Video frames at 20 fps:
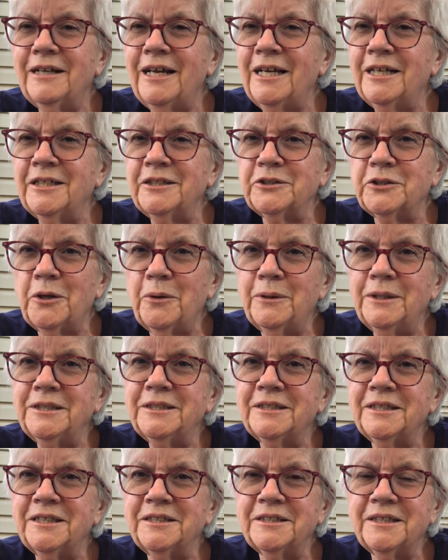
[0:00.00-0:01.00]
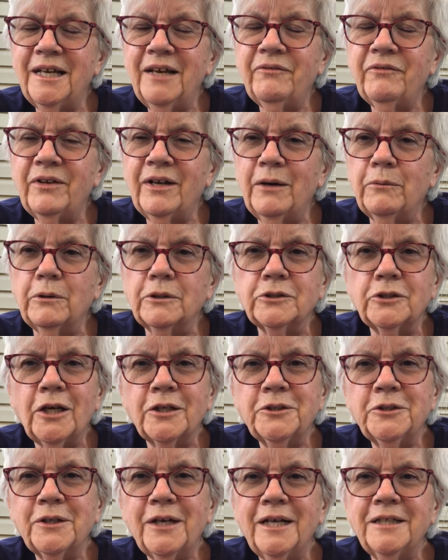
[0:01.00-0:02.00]
As always, stay safe, and I will
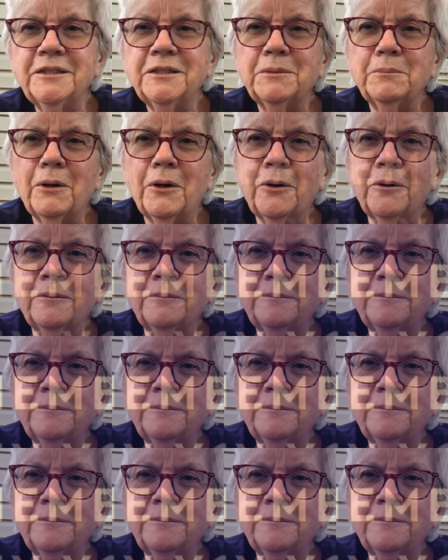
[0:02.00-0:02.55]
talk to you guys tomorrow.